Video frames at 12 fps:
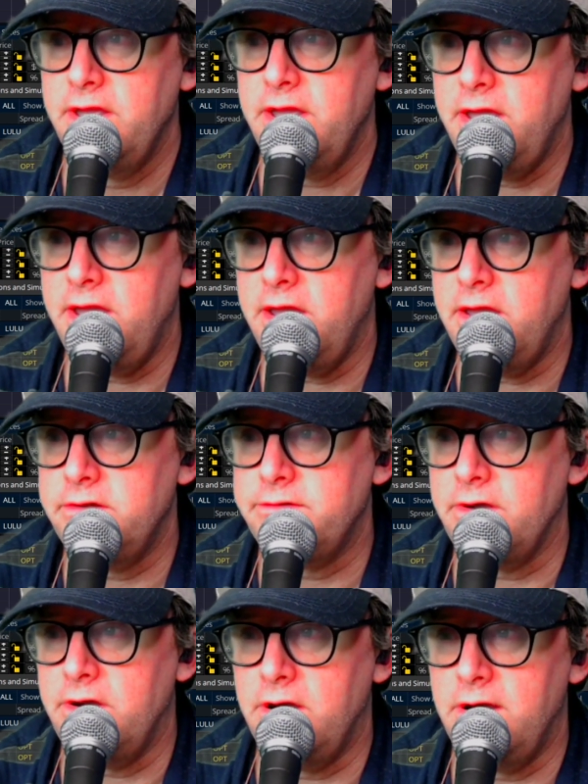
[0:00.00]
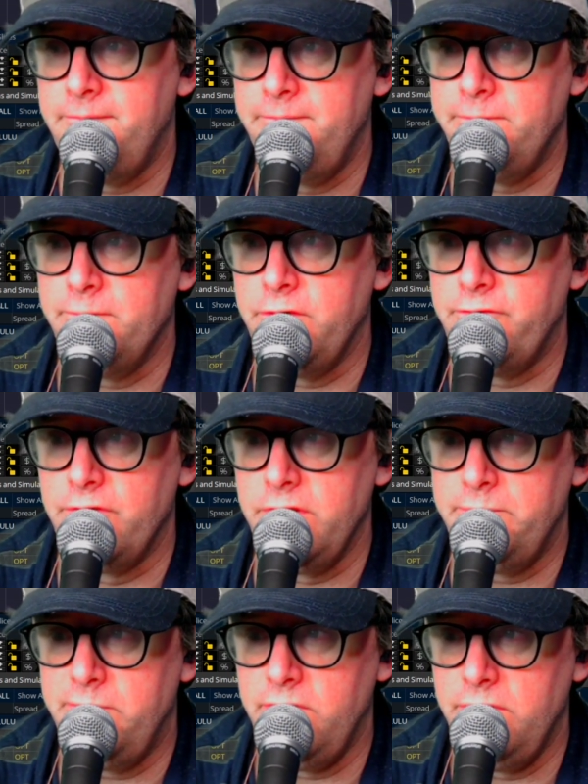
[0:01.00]
and we've
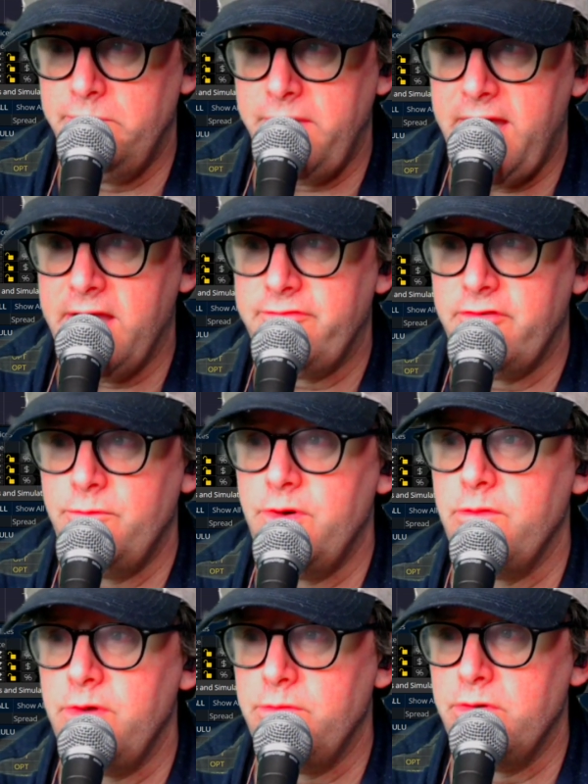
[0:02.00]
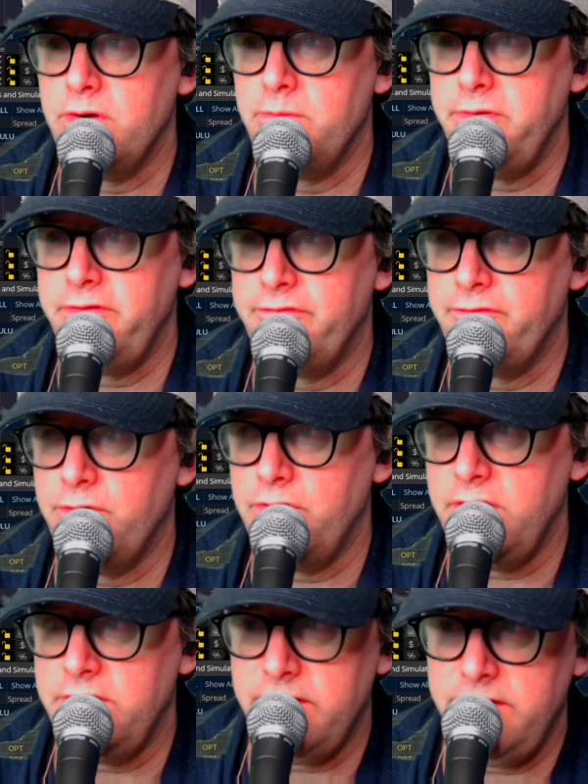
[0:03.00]
really pulled back from where we were before
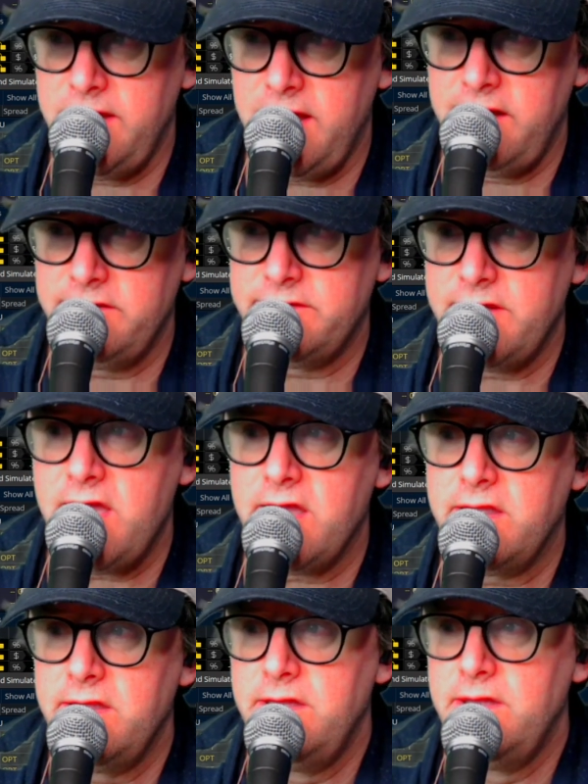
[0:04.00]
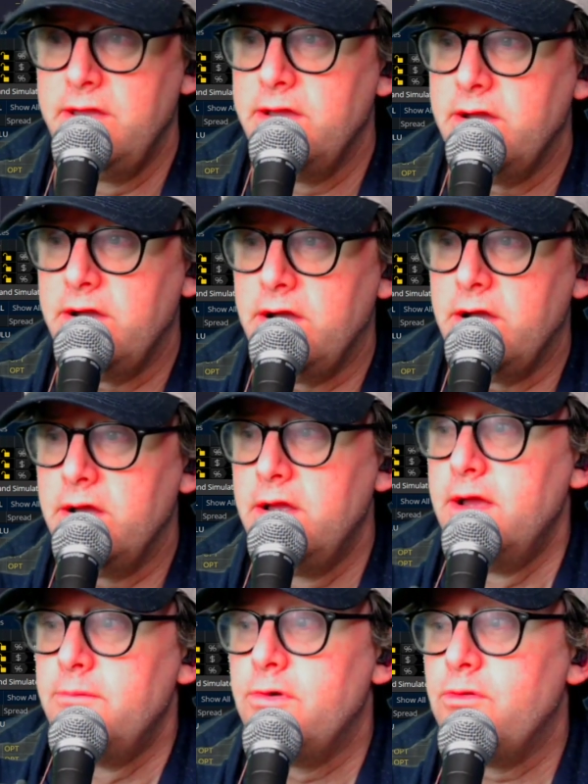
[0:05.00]
in the Nasdaq. But
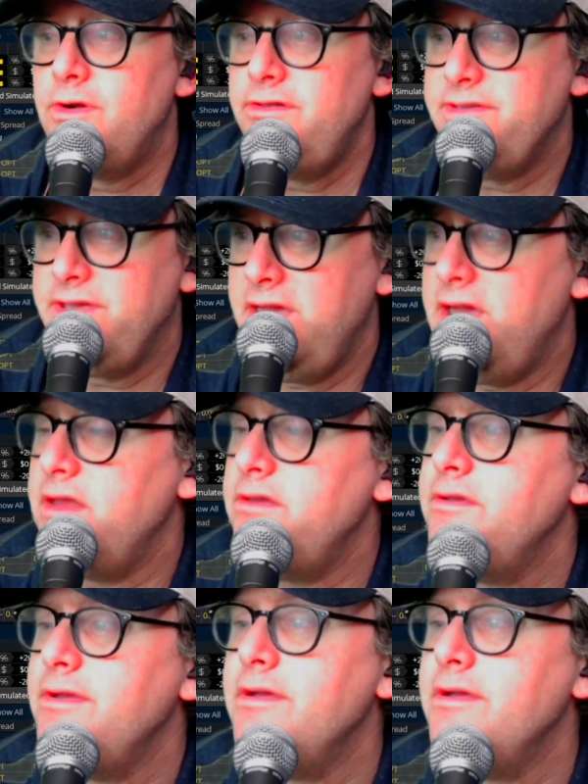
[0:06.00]
once again,